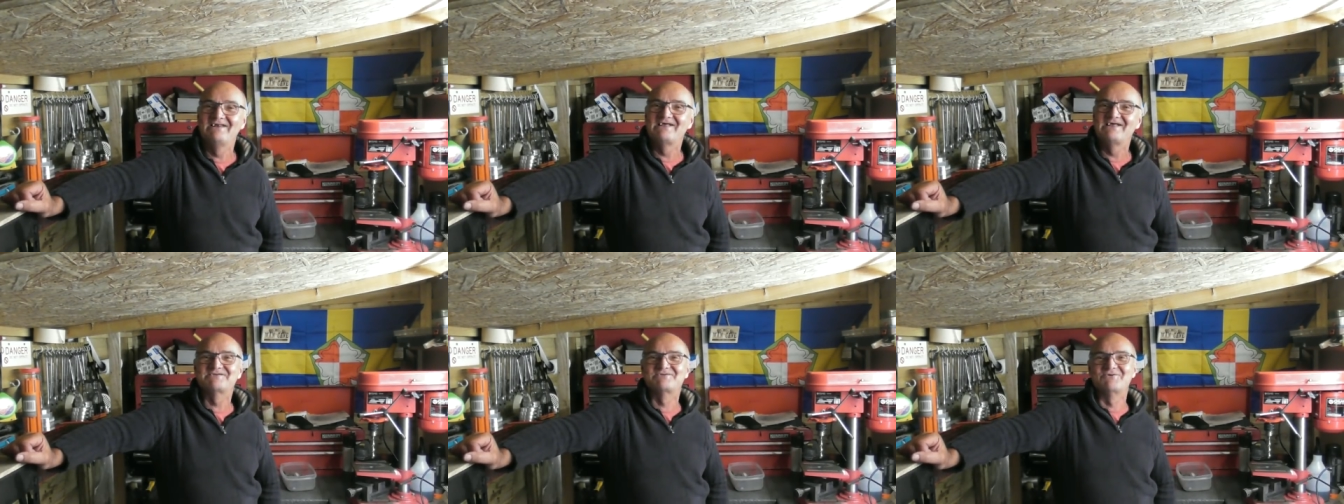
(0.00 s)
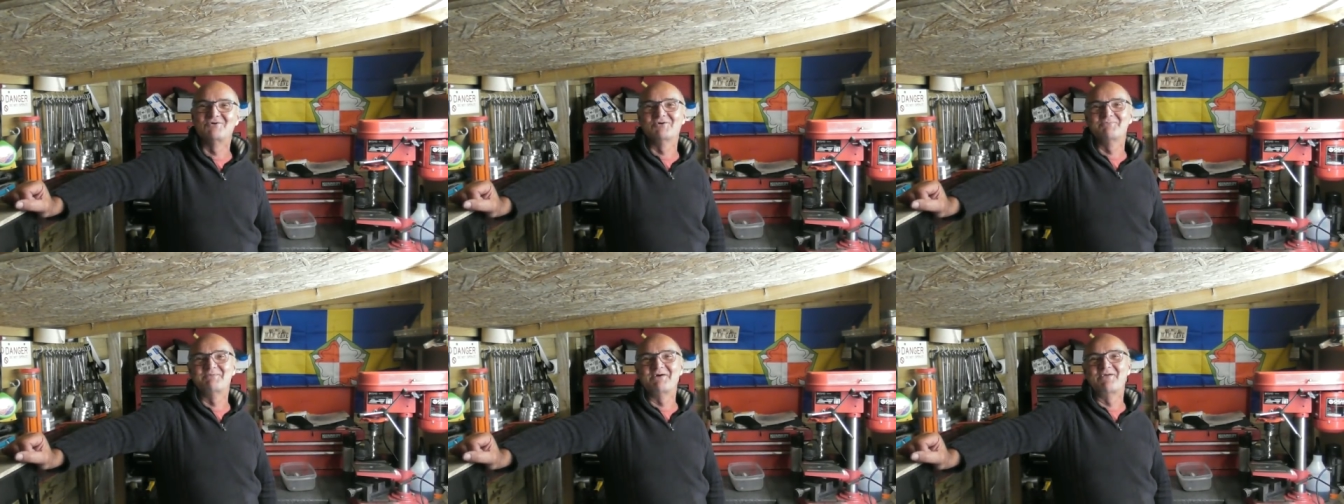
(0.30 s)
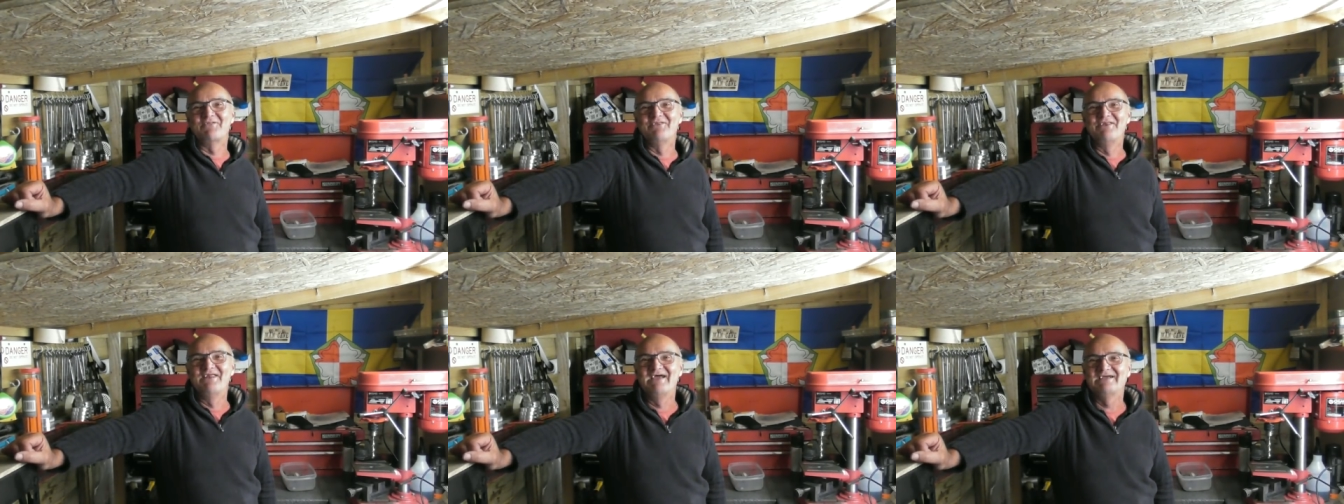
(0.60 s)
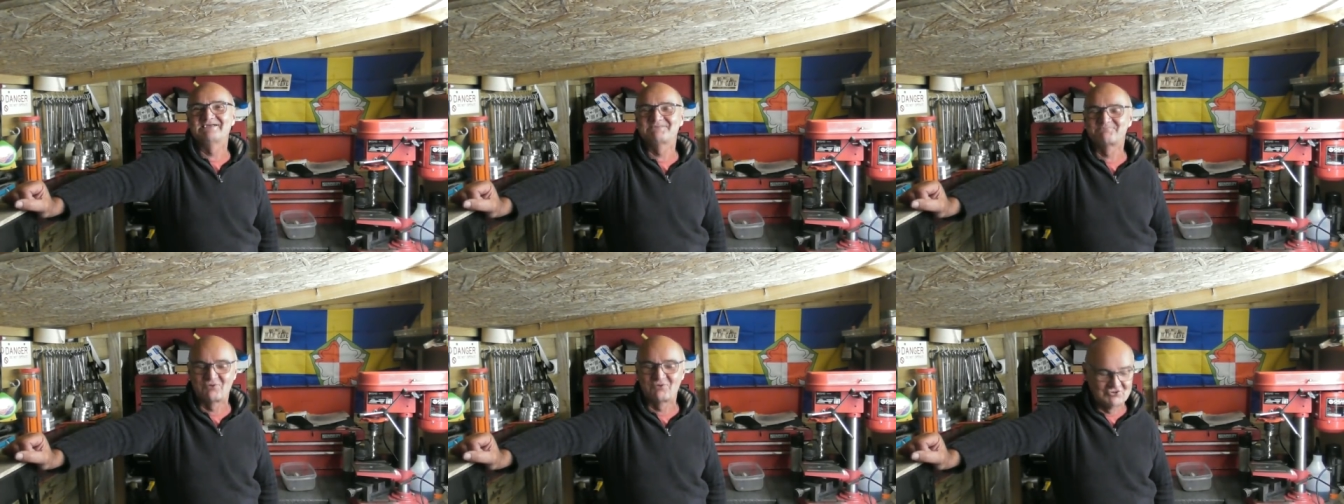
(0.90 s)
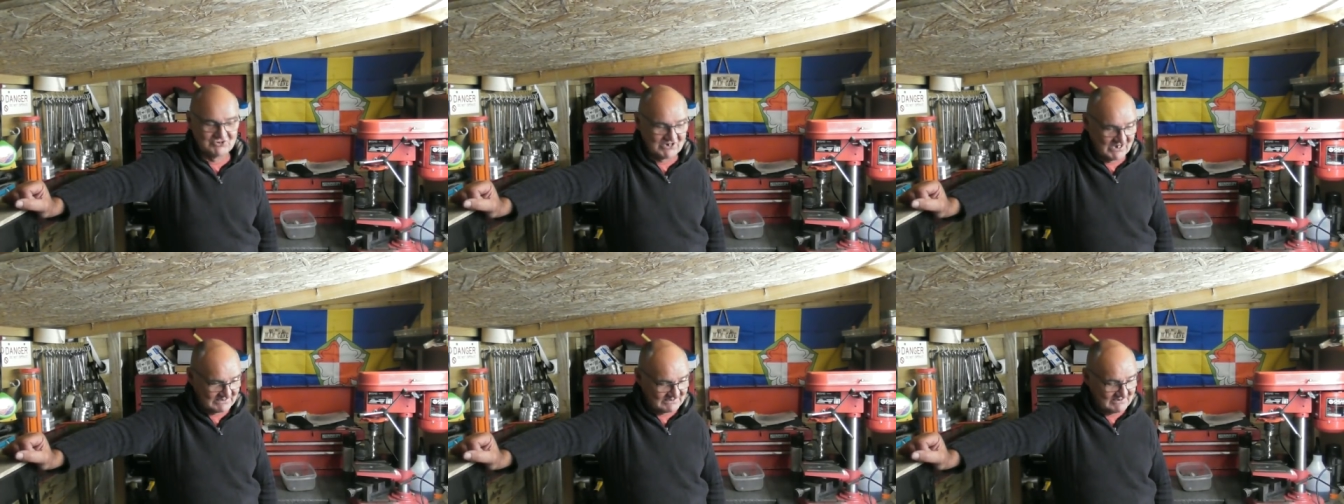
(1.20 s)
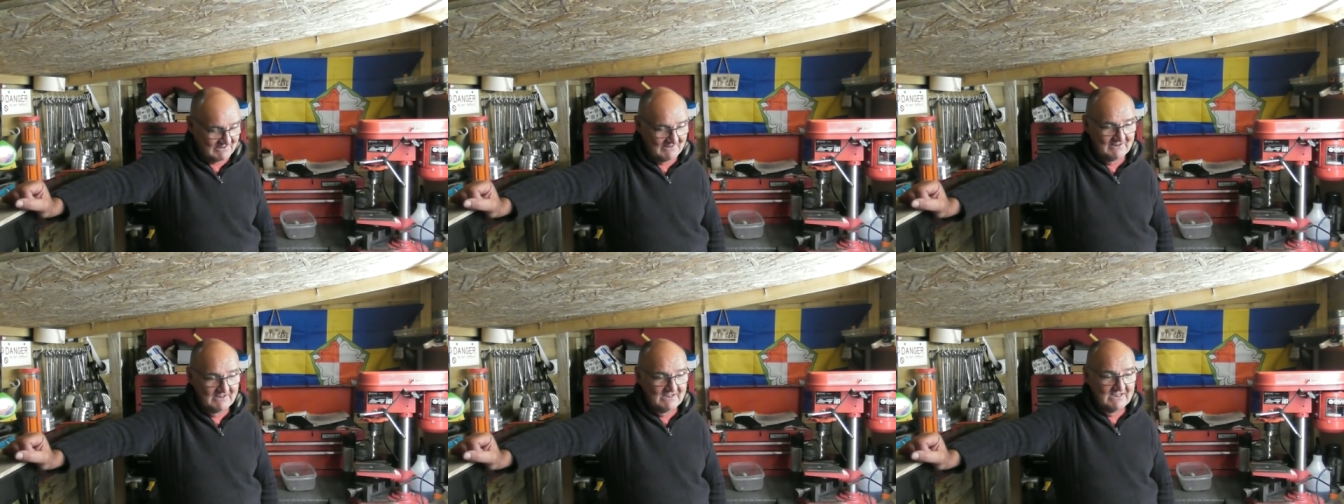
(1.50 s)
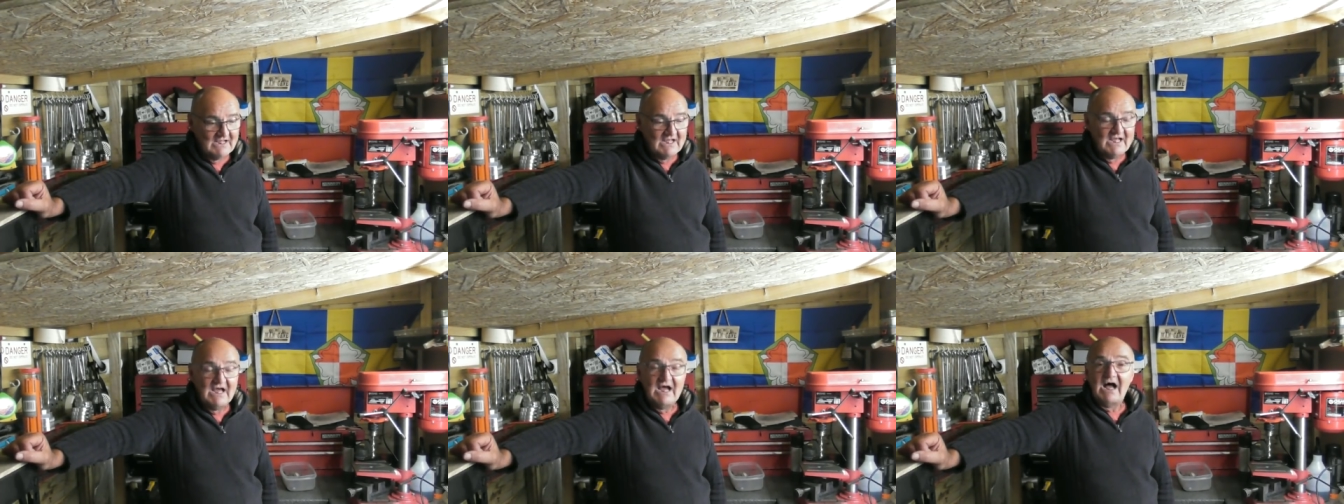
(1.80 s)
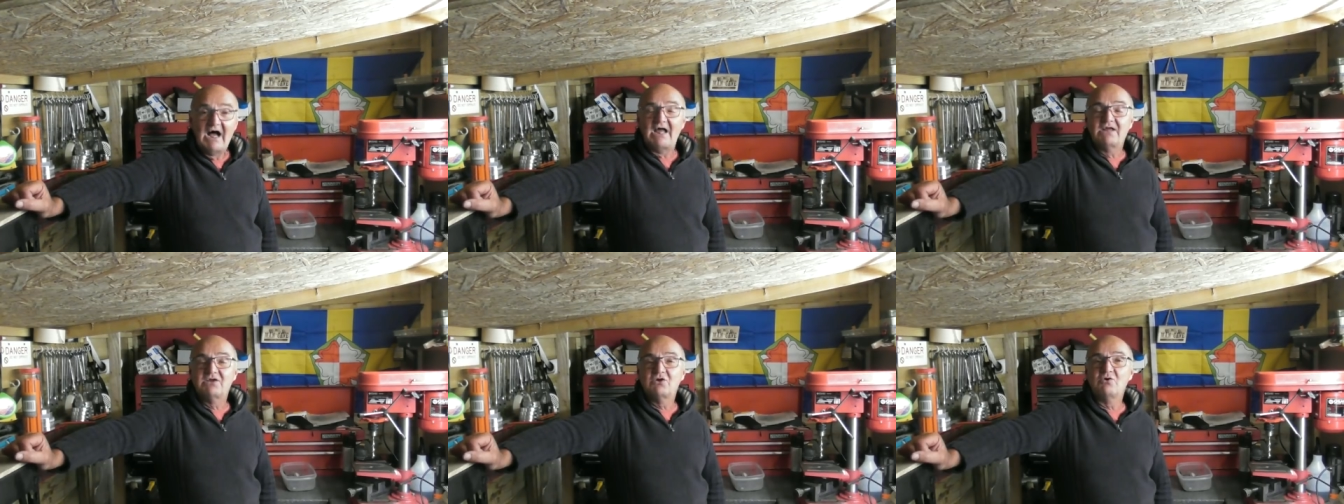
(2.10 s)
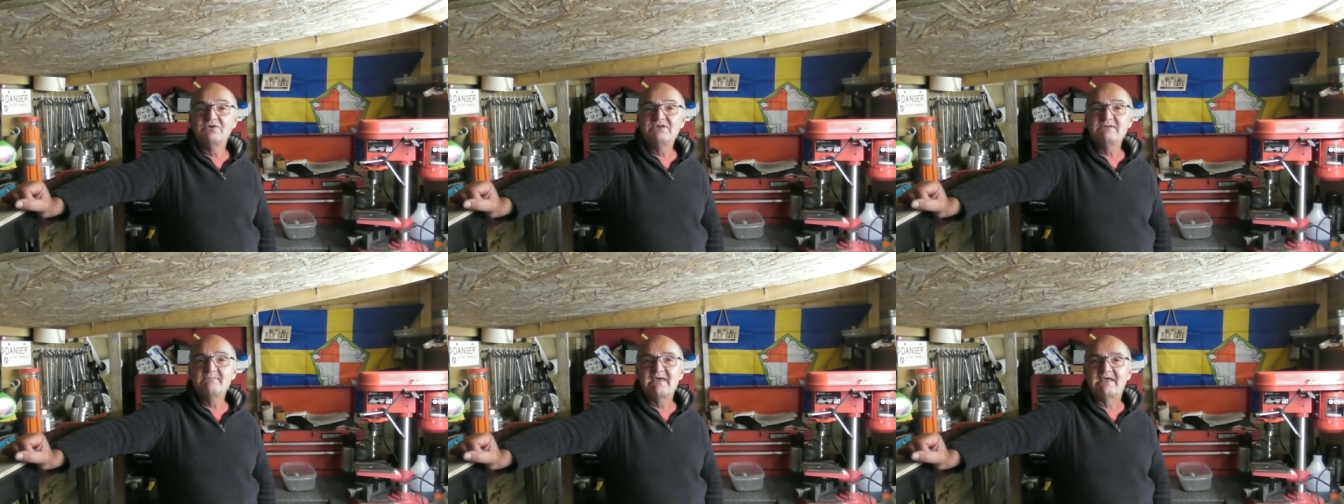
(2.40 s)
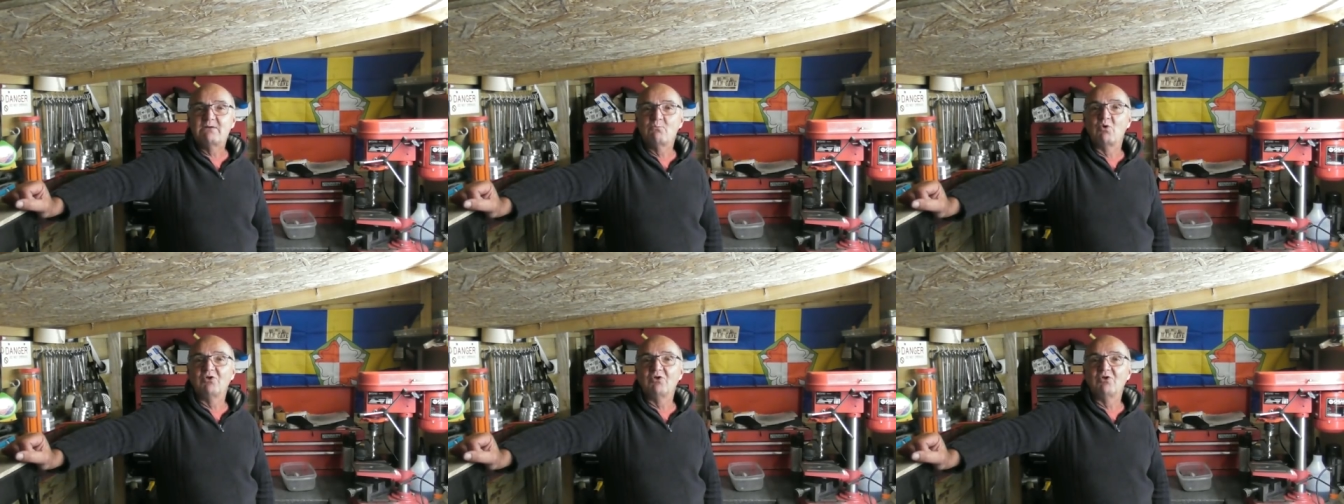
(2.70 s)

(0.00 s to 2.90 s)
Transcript: Let's talk about the next project. I'm going to make